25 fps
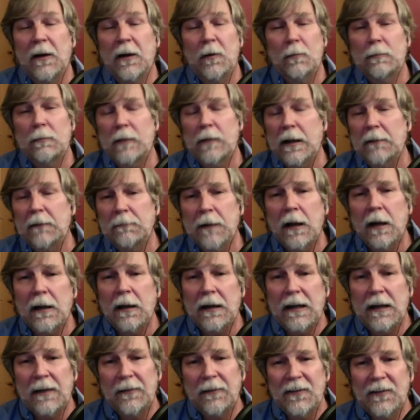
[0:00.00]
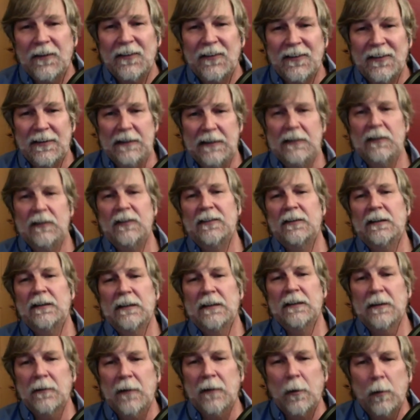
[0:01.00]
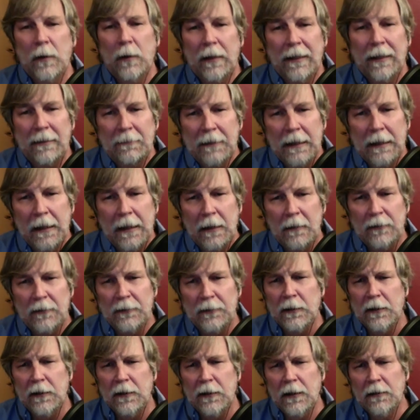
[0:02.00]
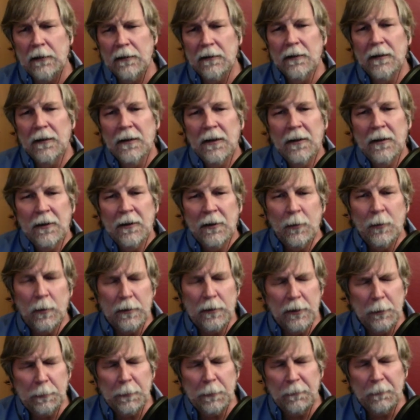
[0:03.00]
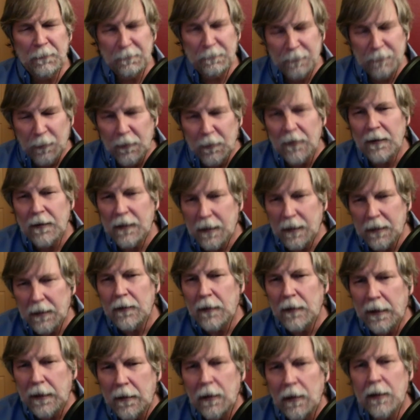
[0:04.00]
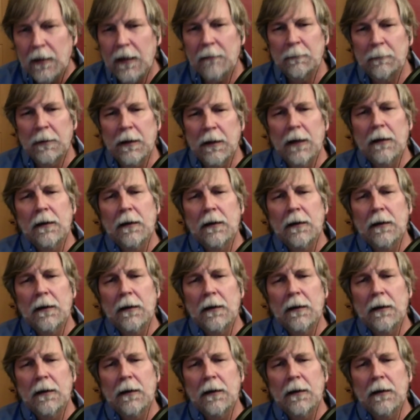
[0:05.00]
they've not had the disease, you don't know whether they've got it or not? Who would you prefer to get your haircut by?